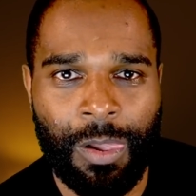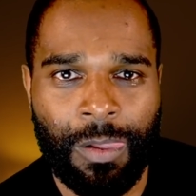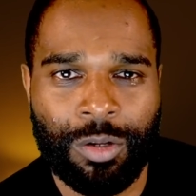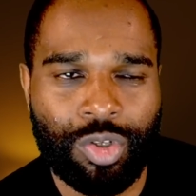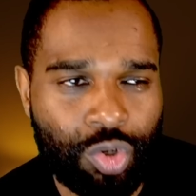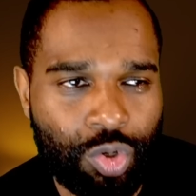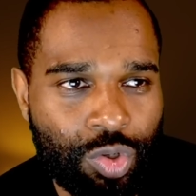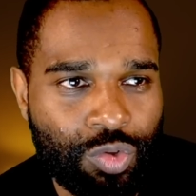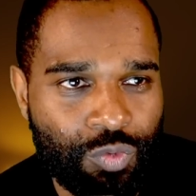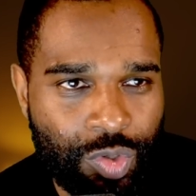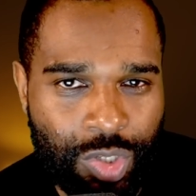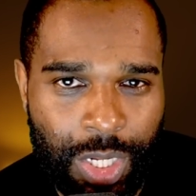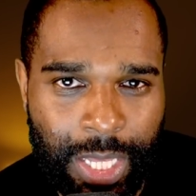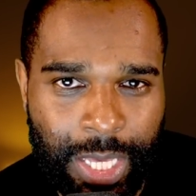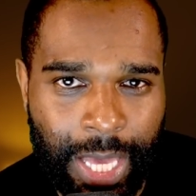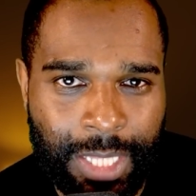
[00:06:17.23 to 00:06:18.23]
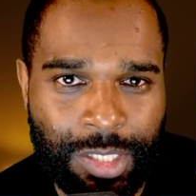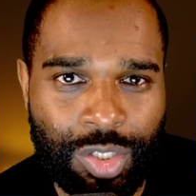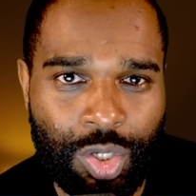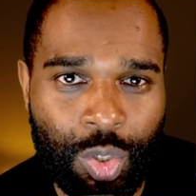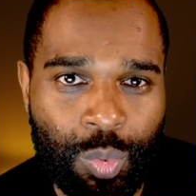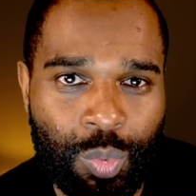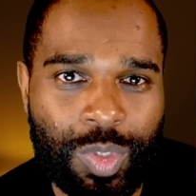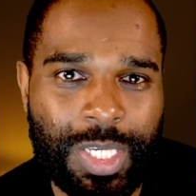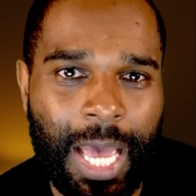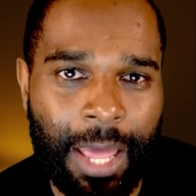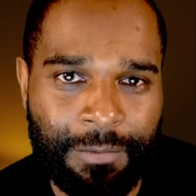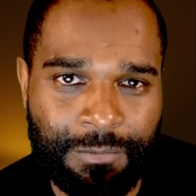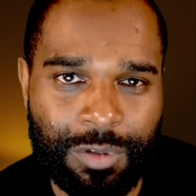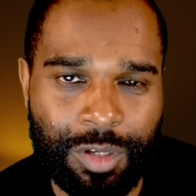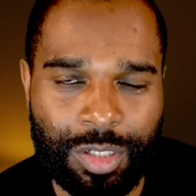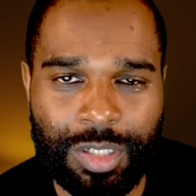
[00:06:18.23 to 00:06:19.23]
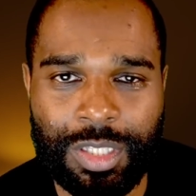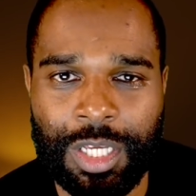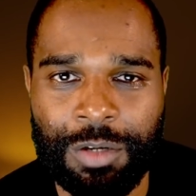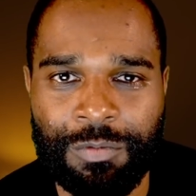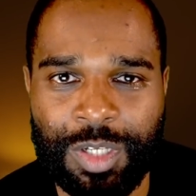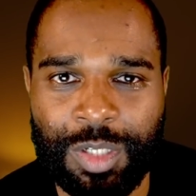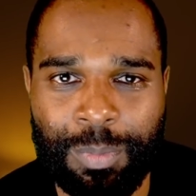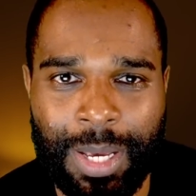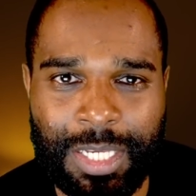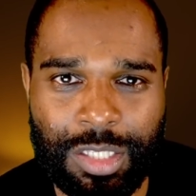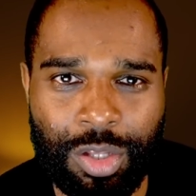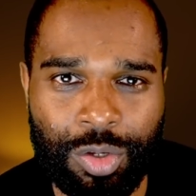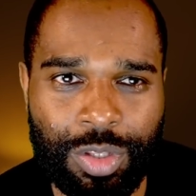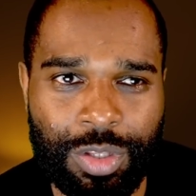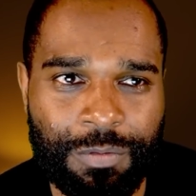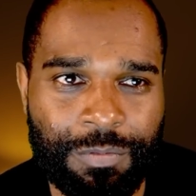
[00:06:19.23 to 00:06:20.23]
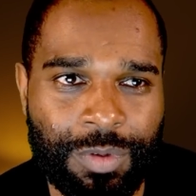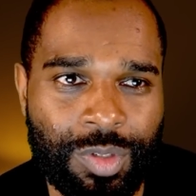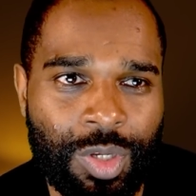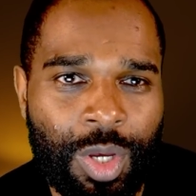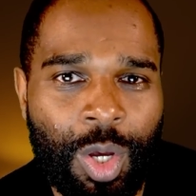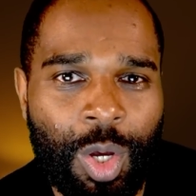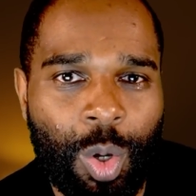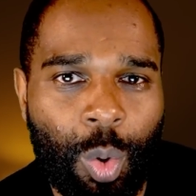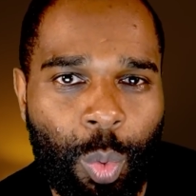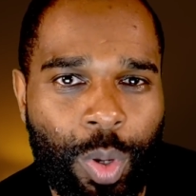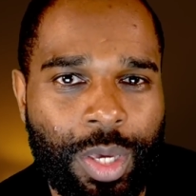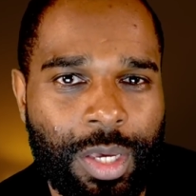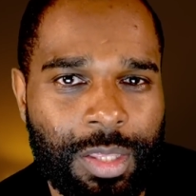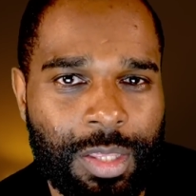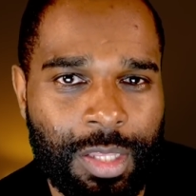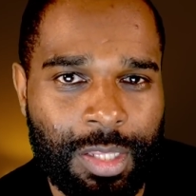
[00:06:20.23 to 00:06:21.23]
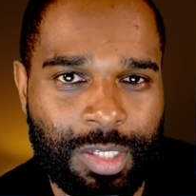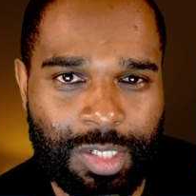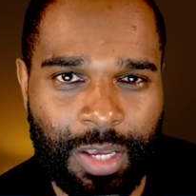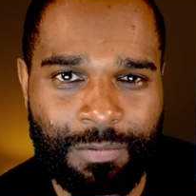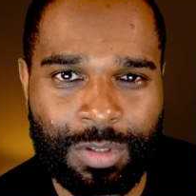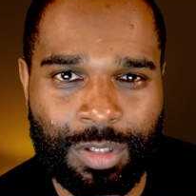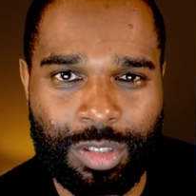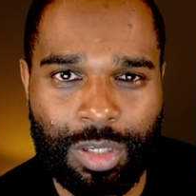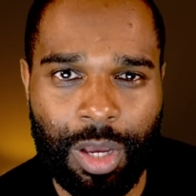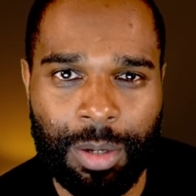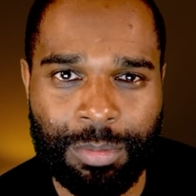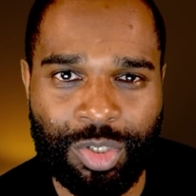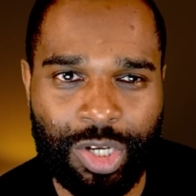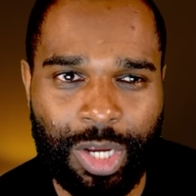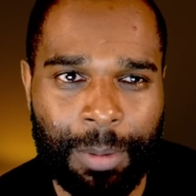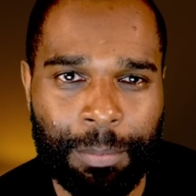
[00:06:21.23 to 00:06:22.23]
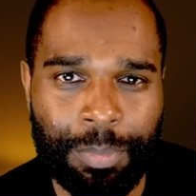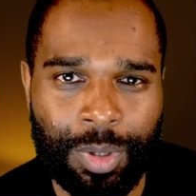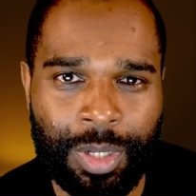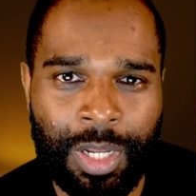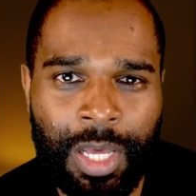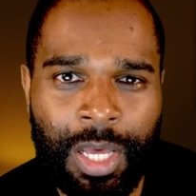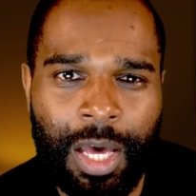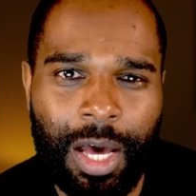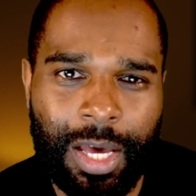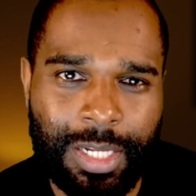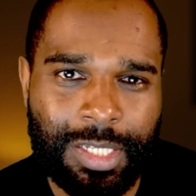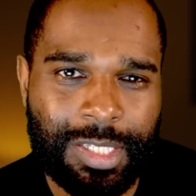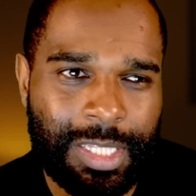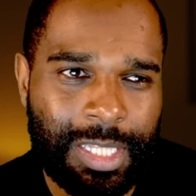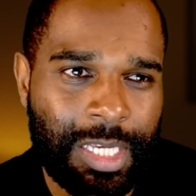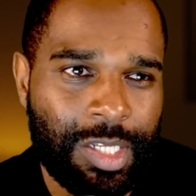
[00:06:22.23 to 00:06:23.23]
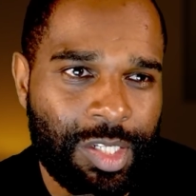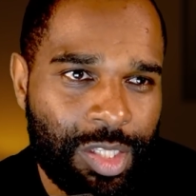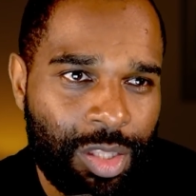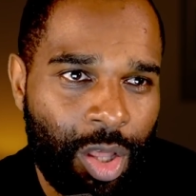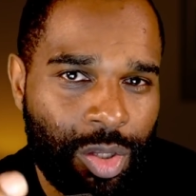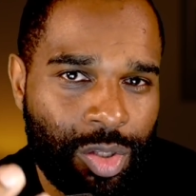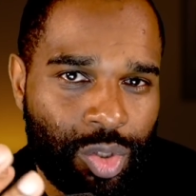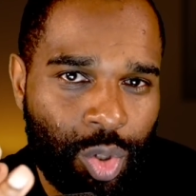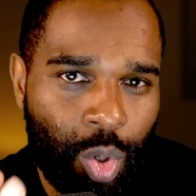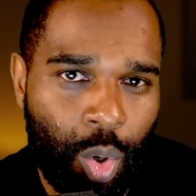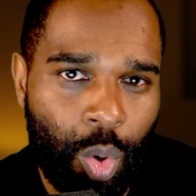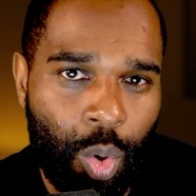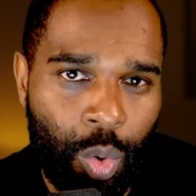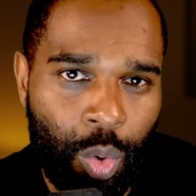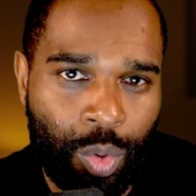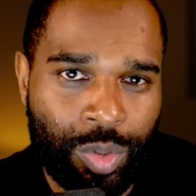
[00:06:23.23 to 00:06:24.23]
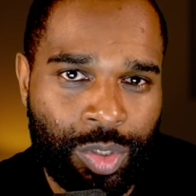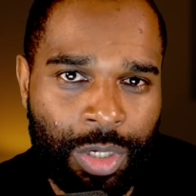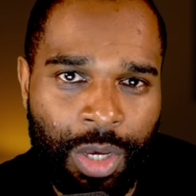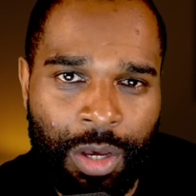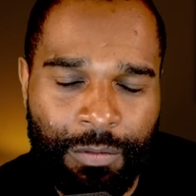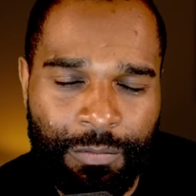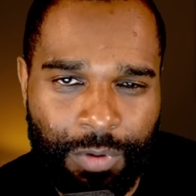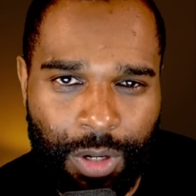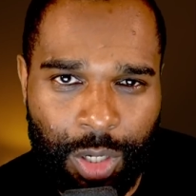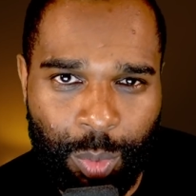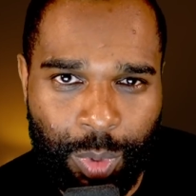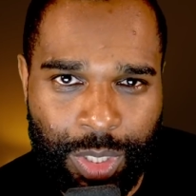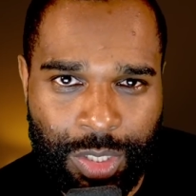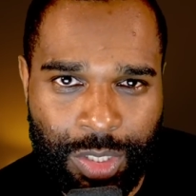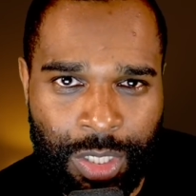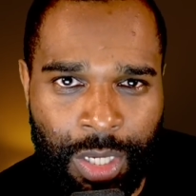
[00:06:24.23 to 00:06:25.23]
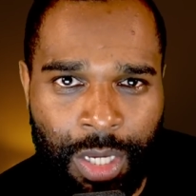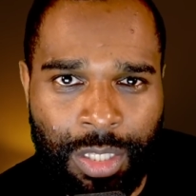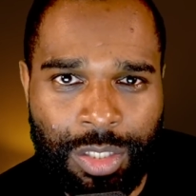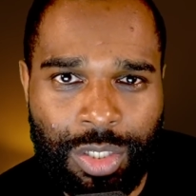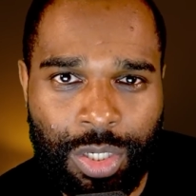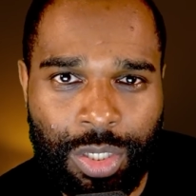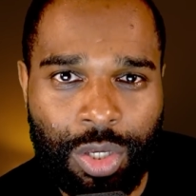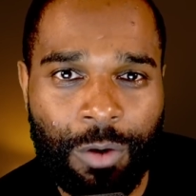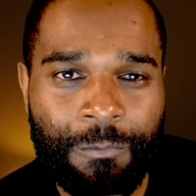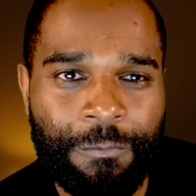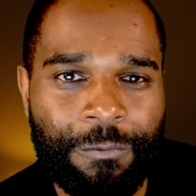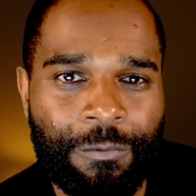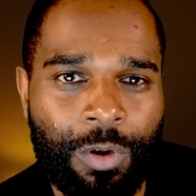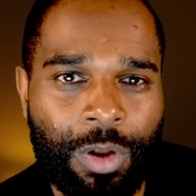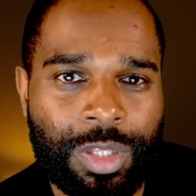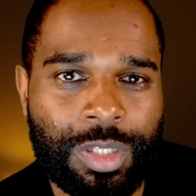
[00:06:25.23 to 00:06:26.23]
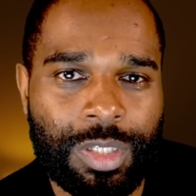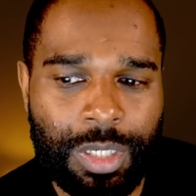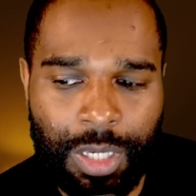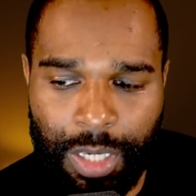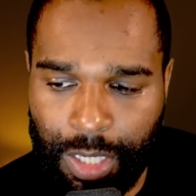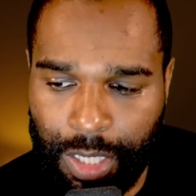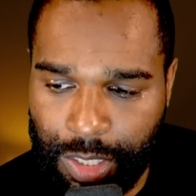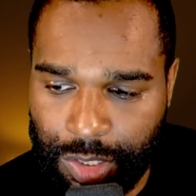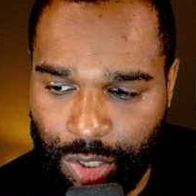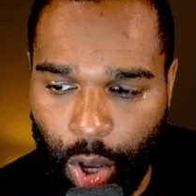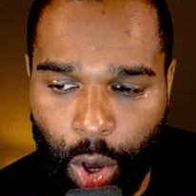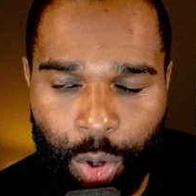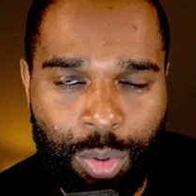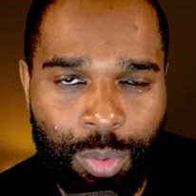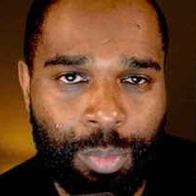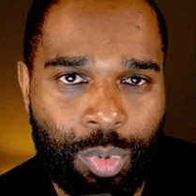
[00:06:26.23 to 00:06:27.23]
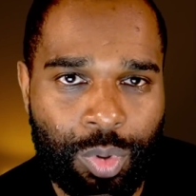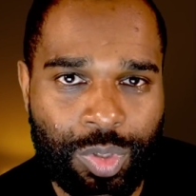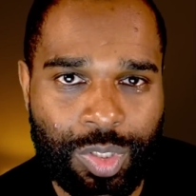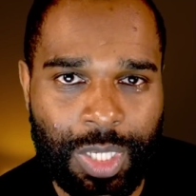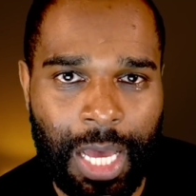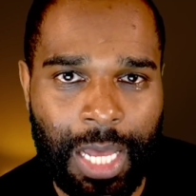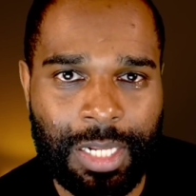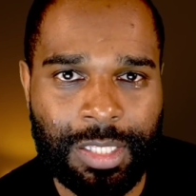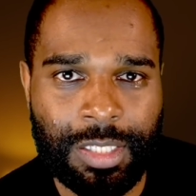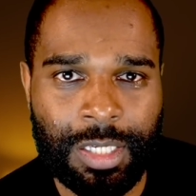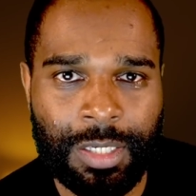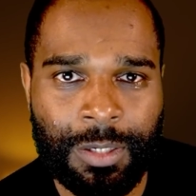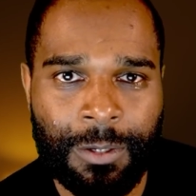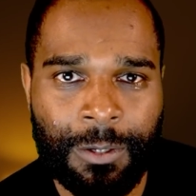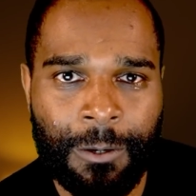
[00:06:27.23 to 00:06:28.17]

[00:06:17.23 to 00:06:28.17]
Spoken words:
George Russell again, 2/10 as near as makes no difference, quicker than the 7-time champion. And is this not cause for Lewis to confront his own mortality?